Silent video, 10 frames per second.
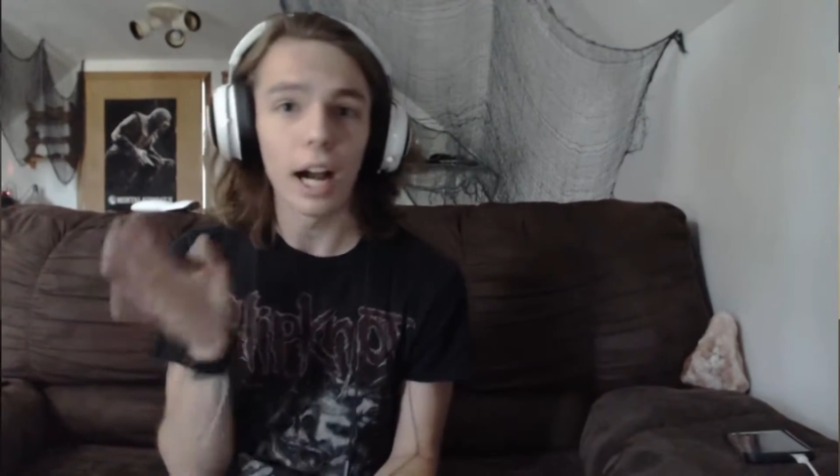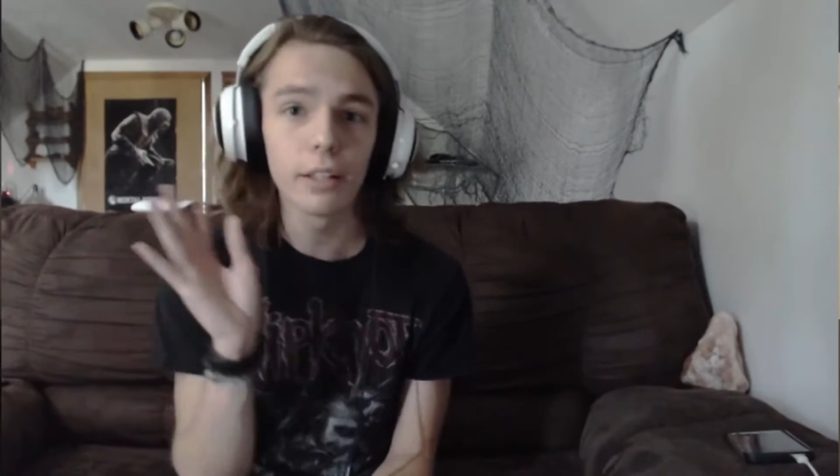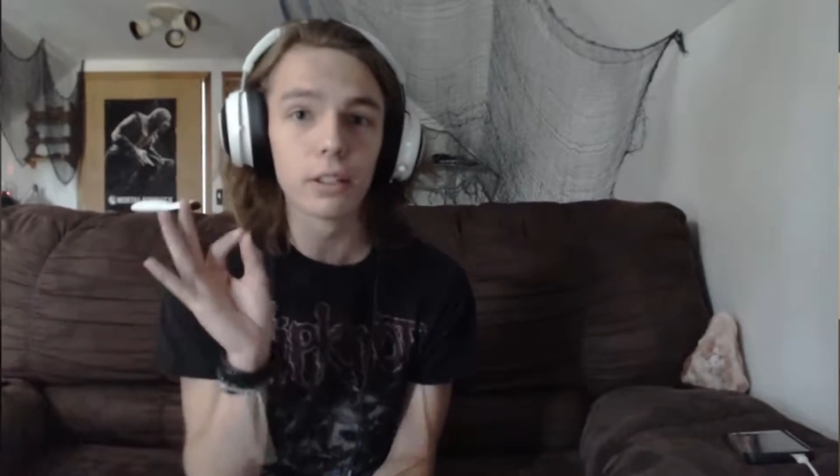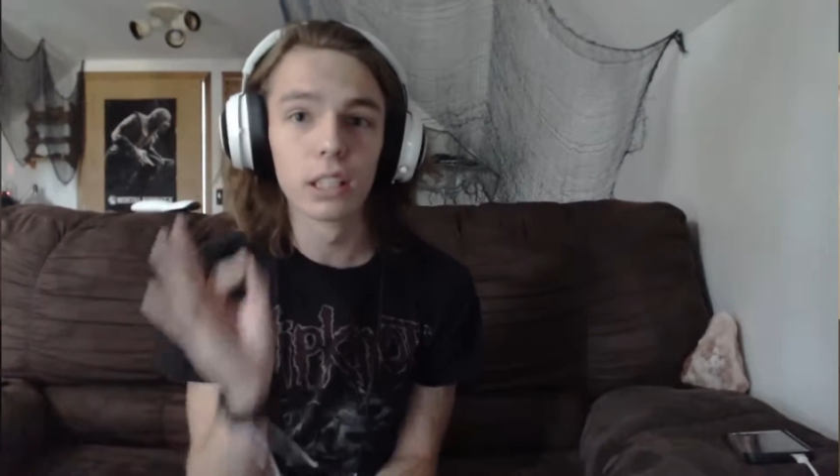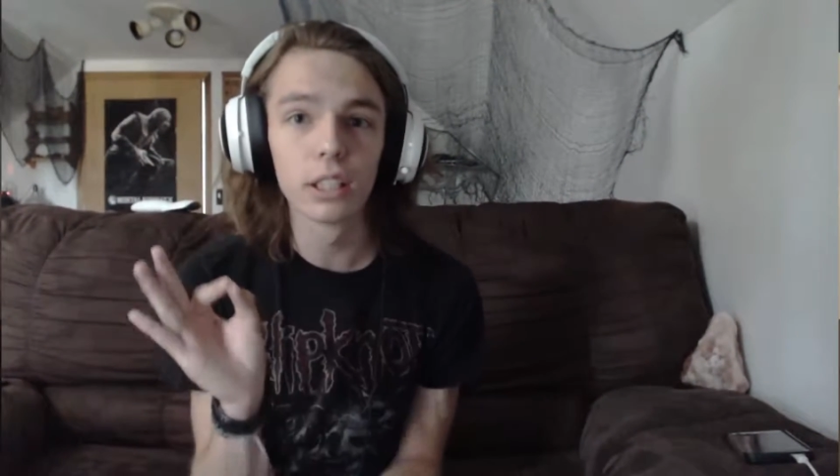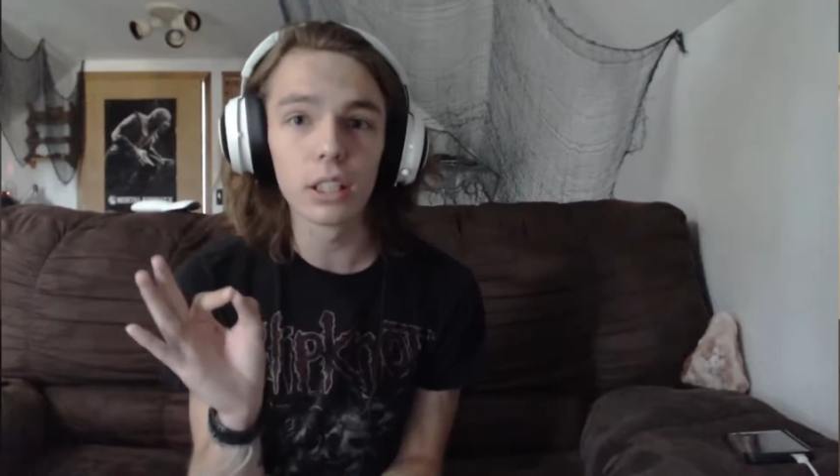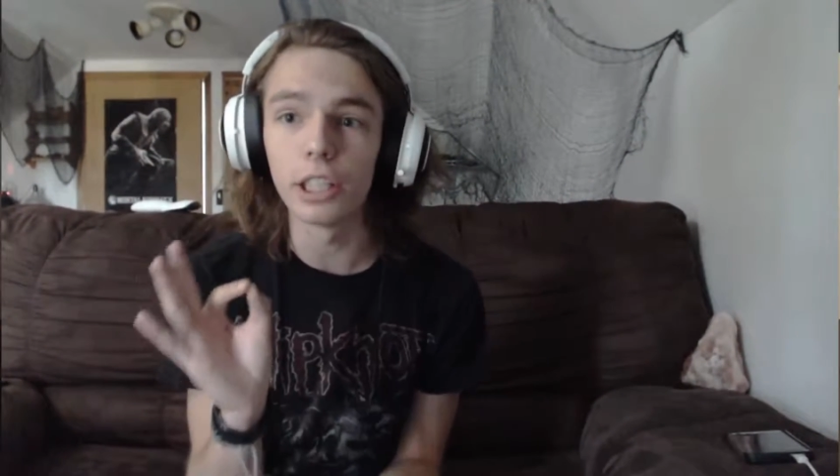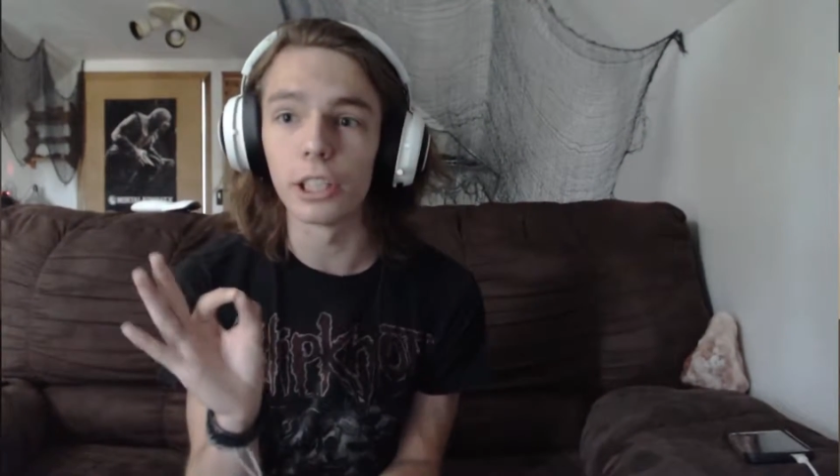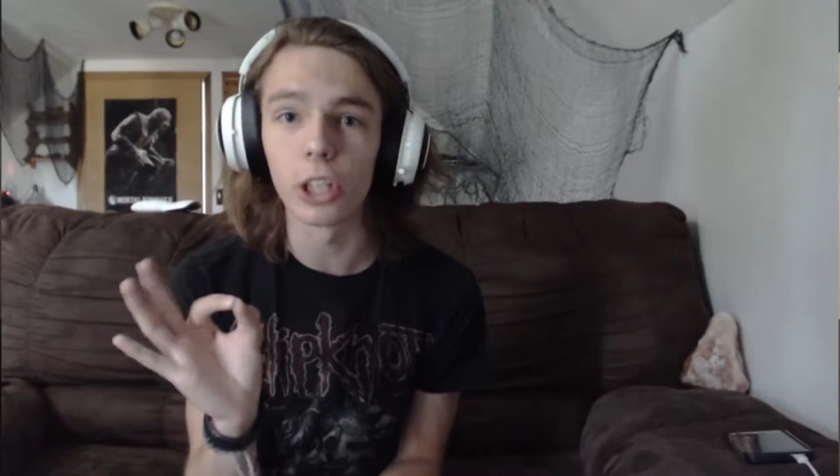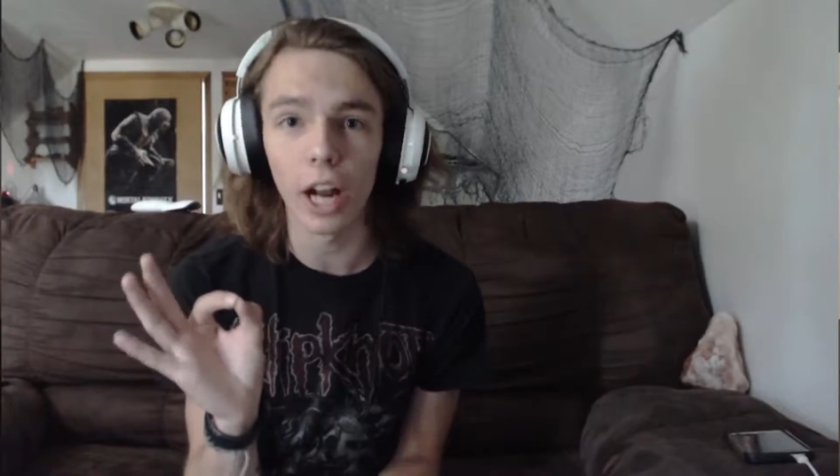I
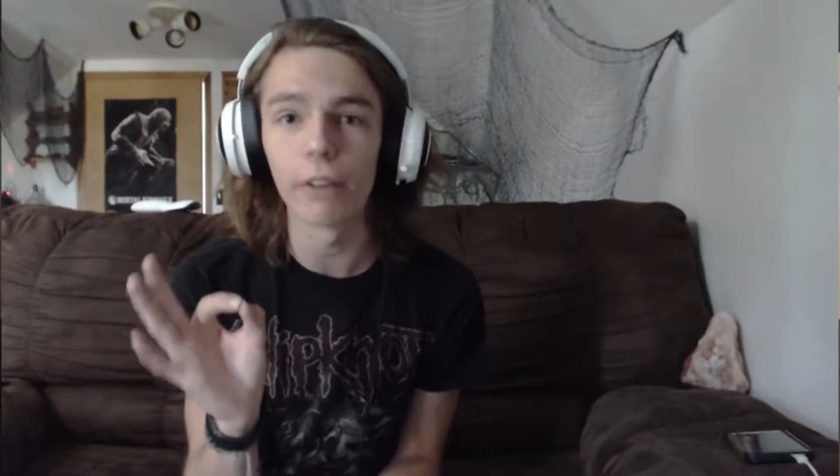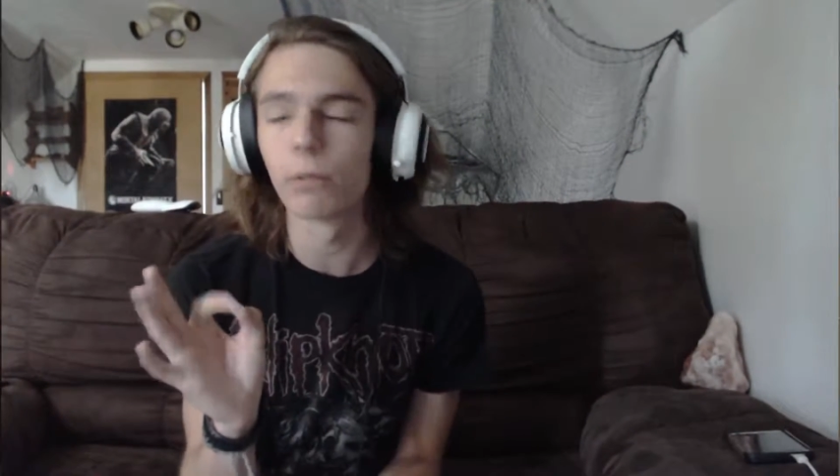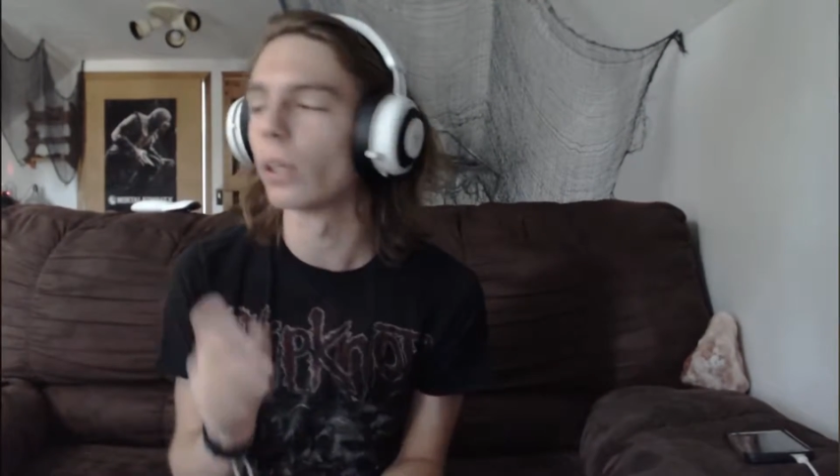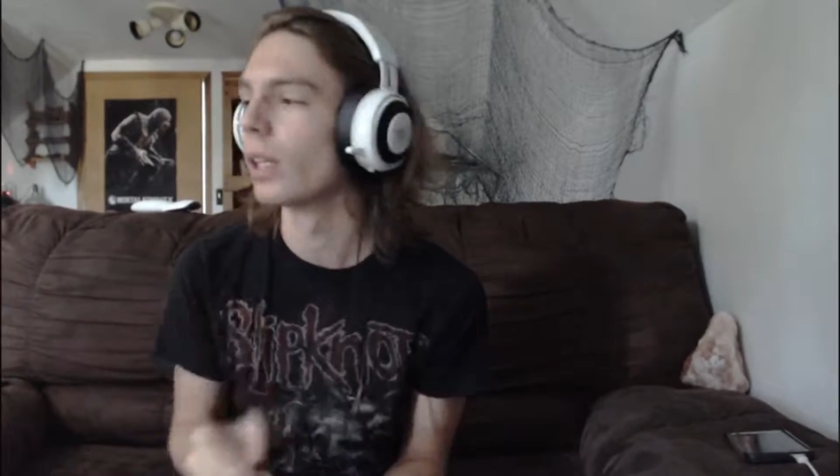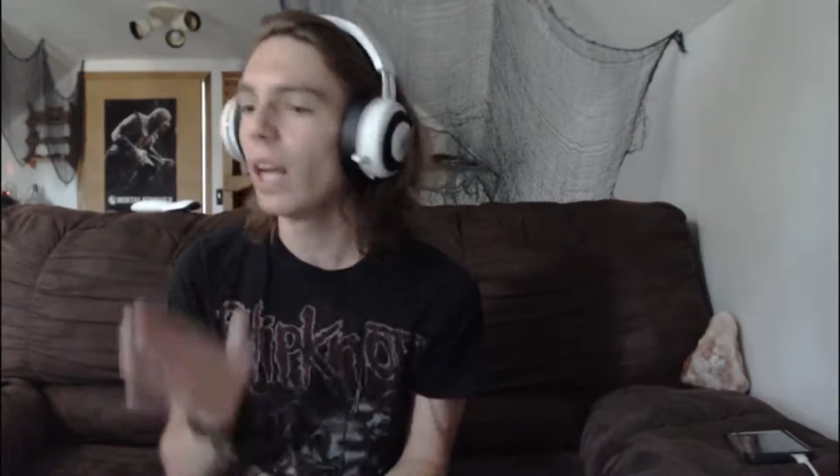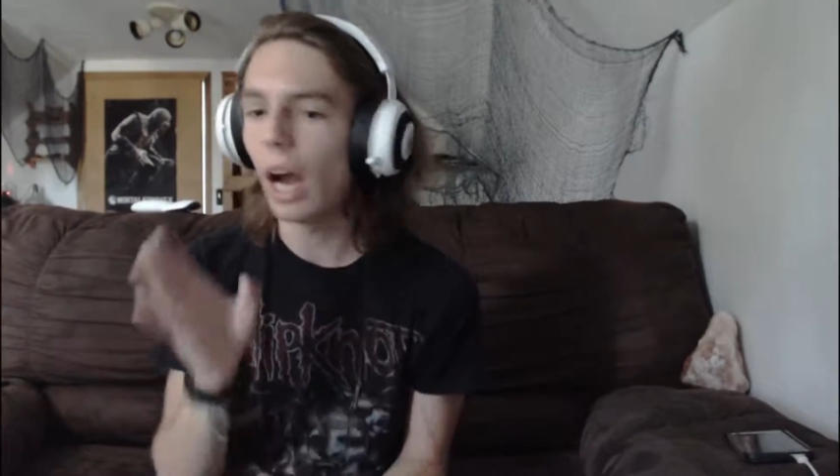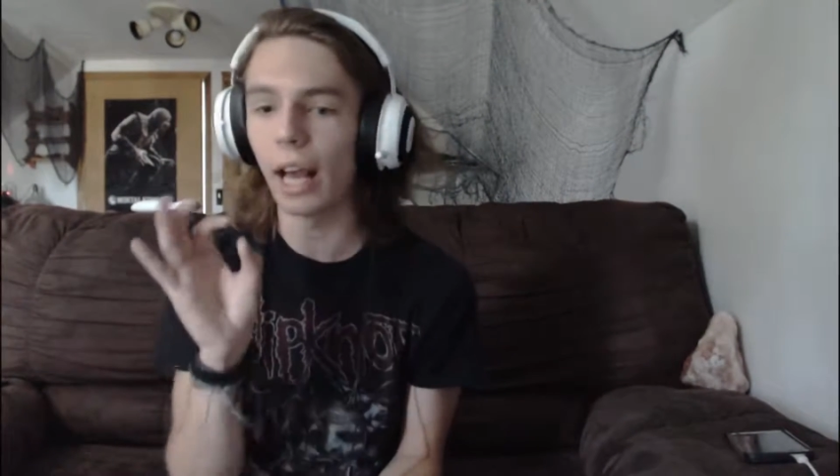literally should have won.